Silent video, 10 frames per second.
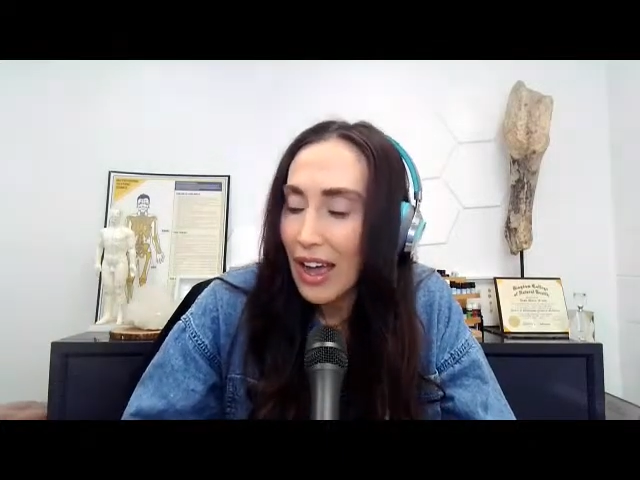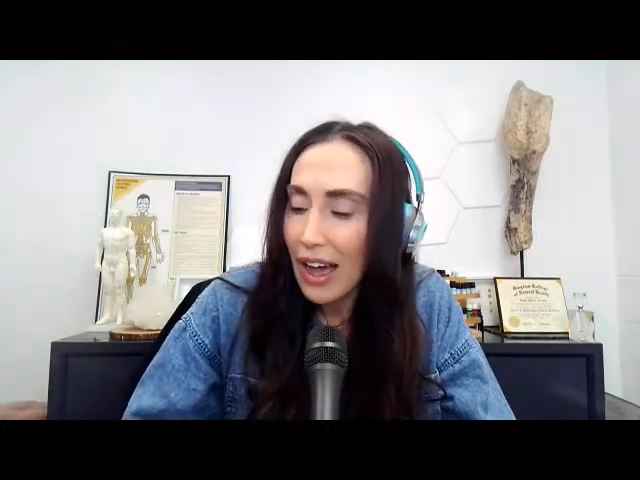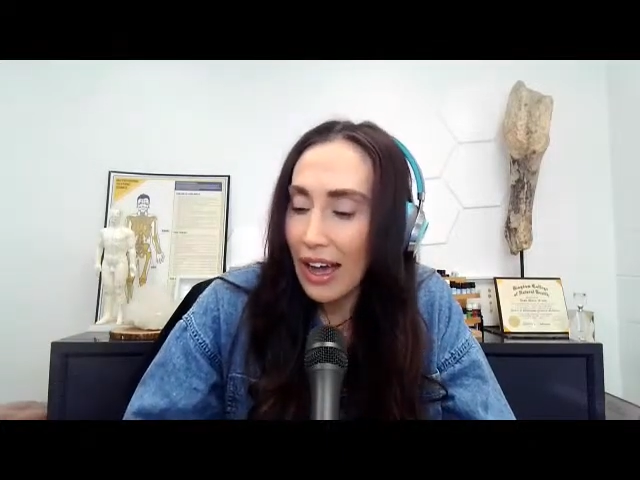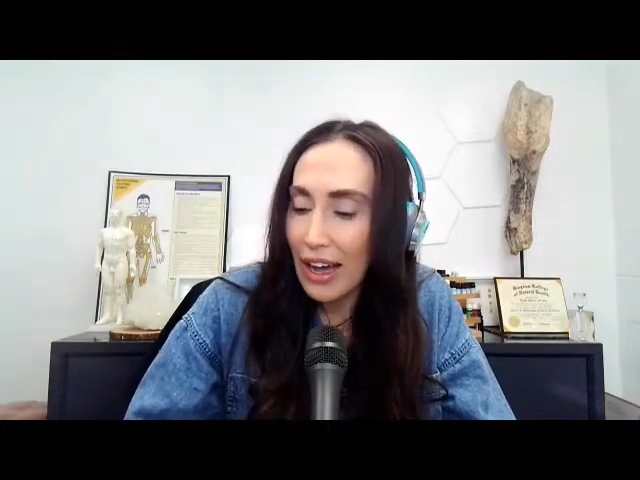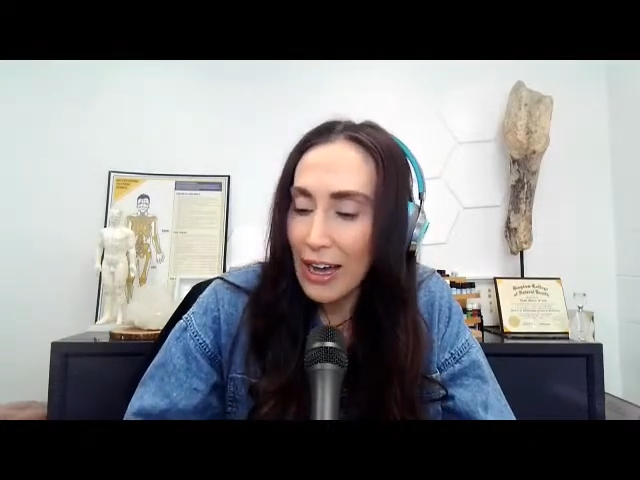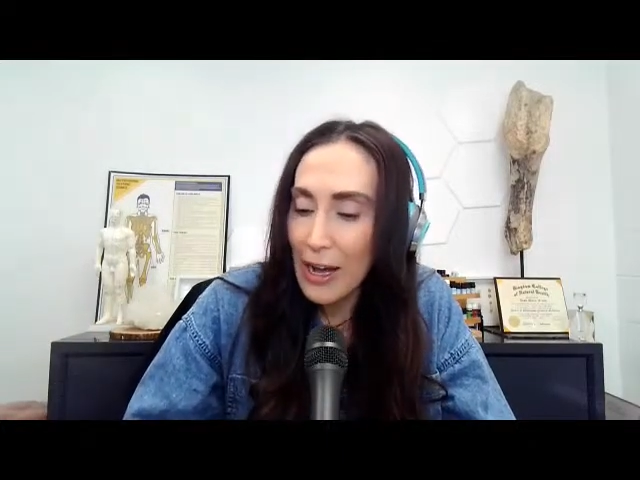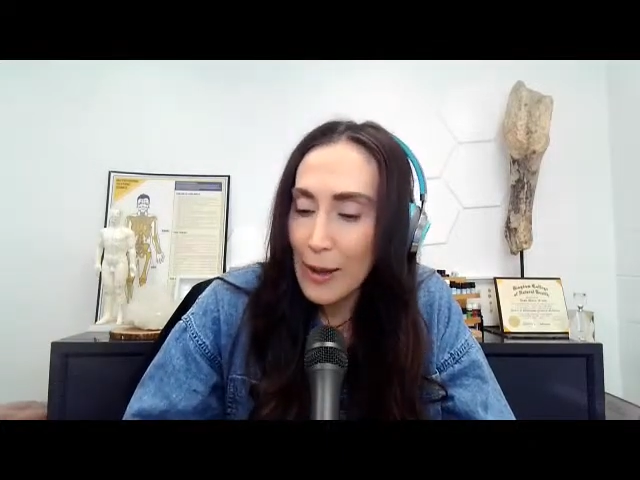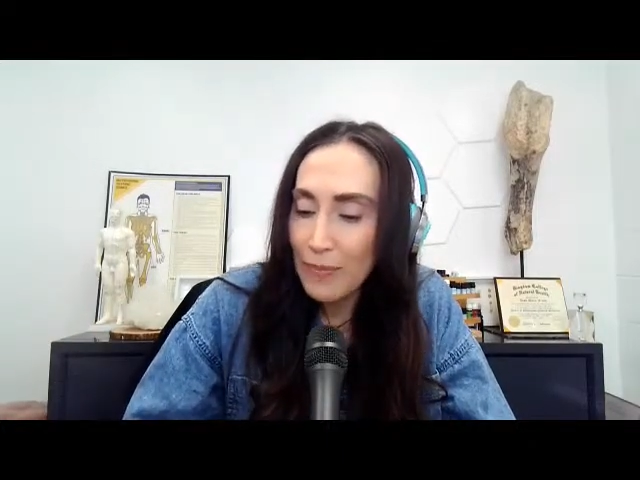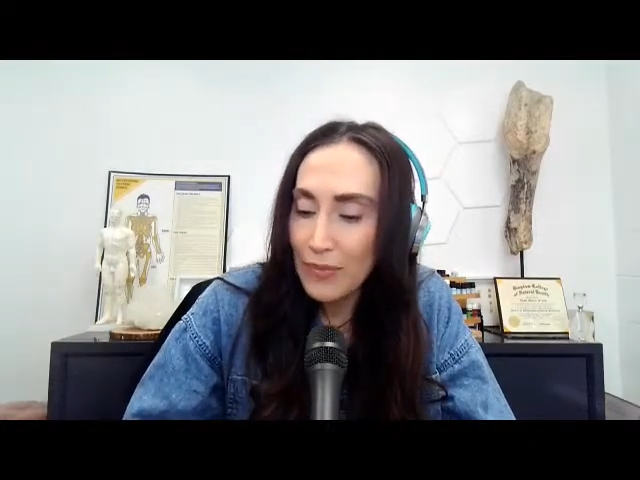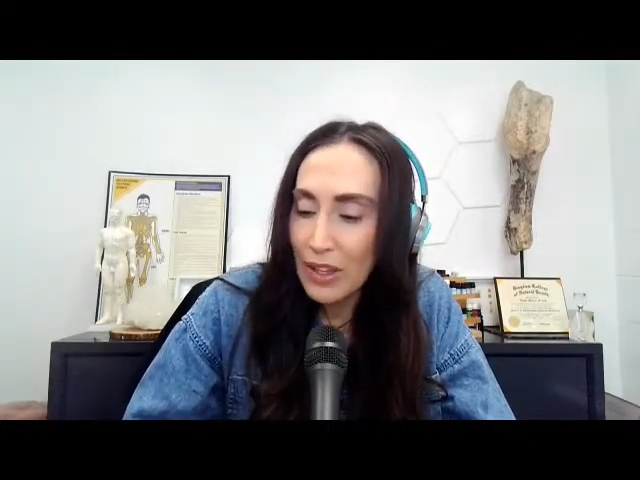
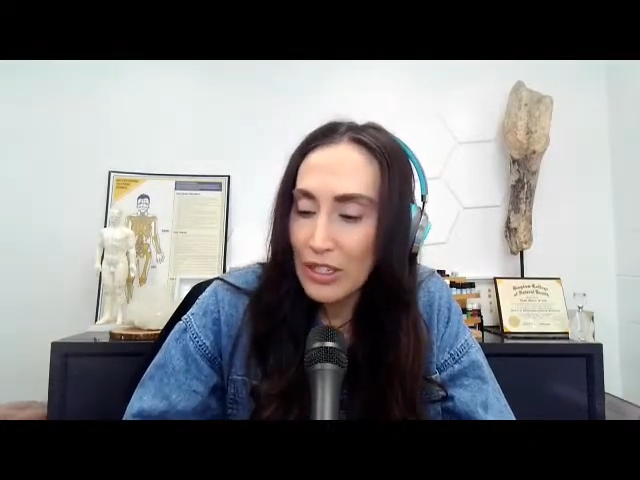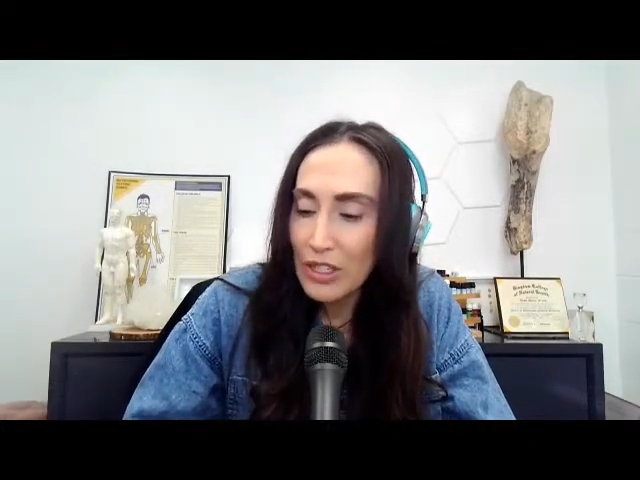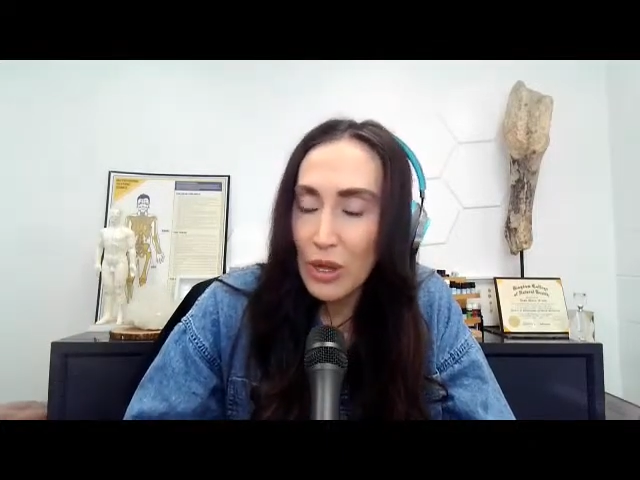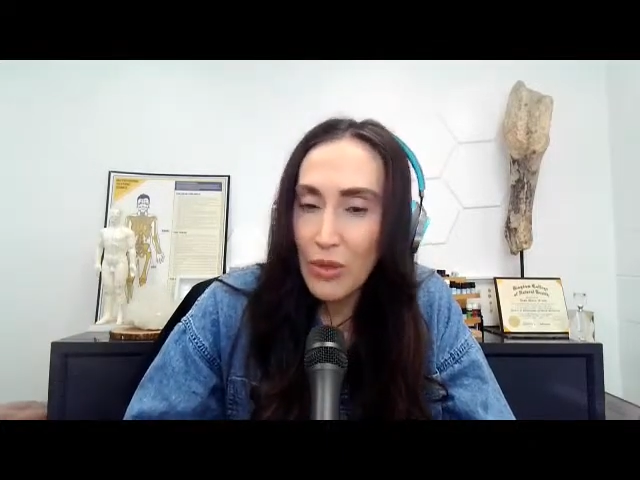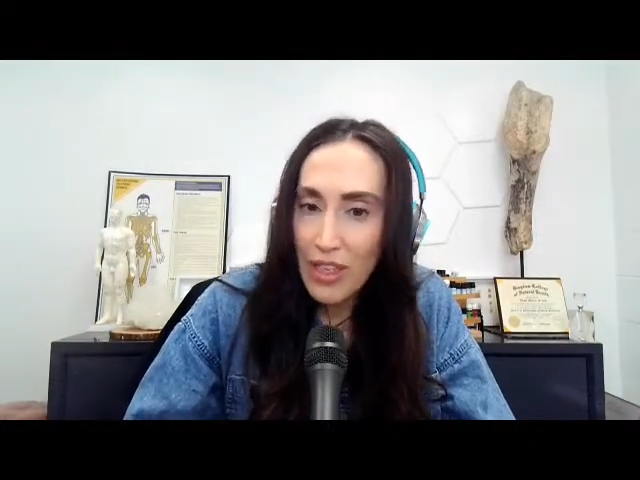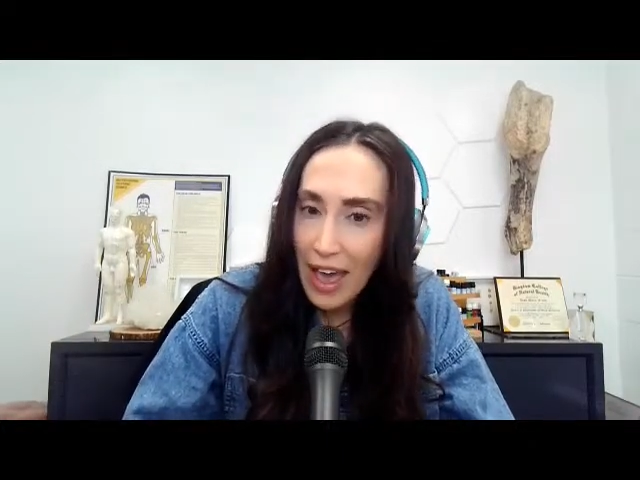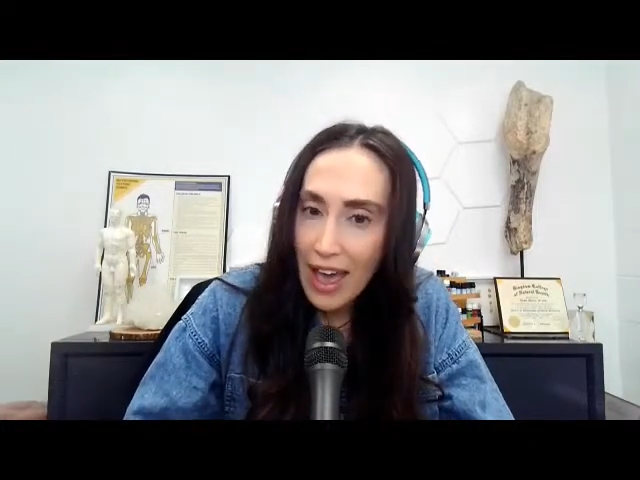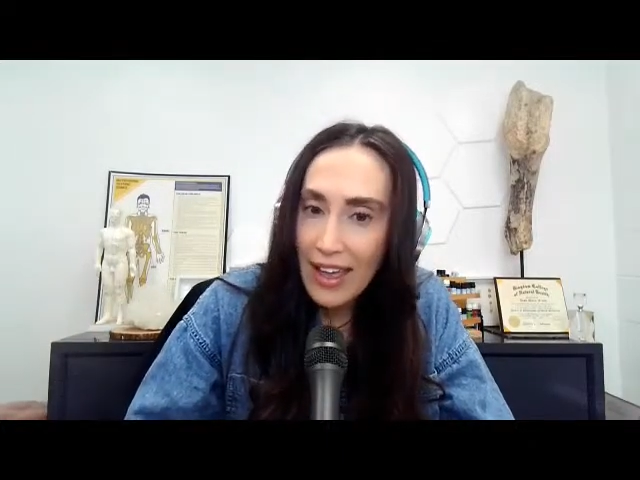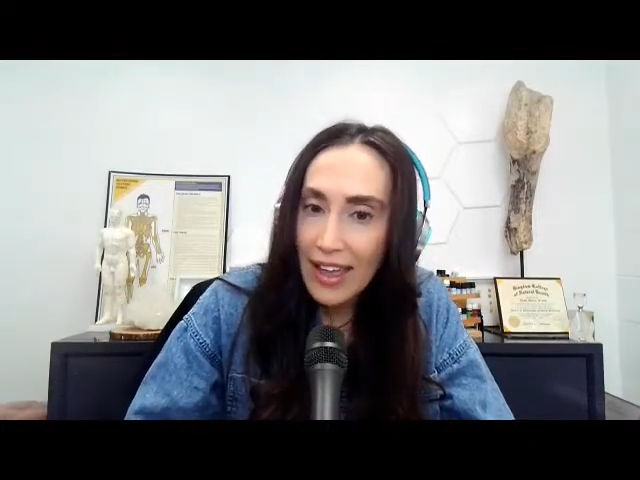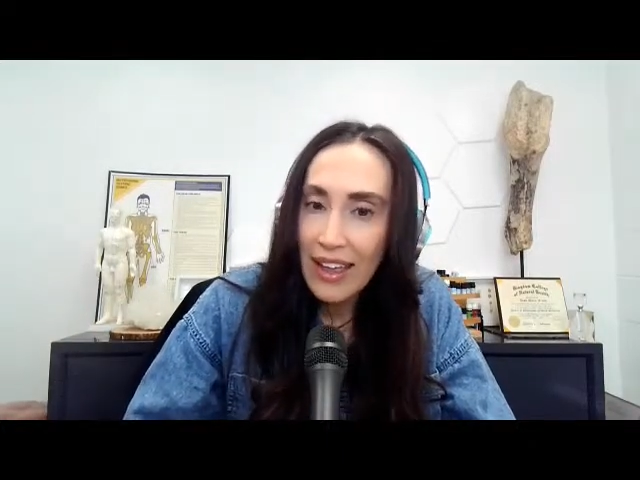So
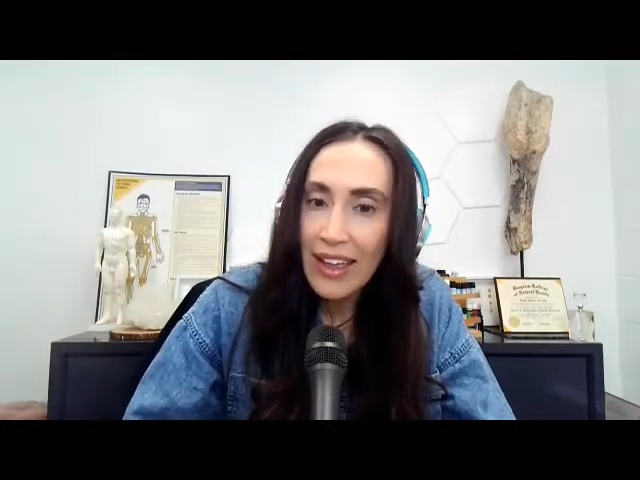that,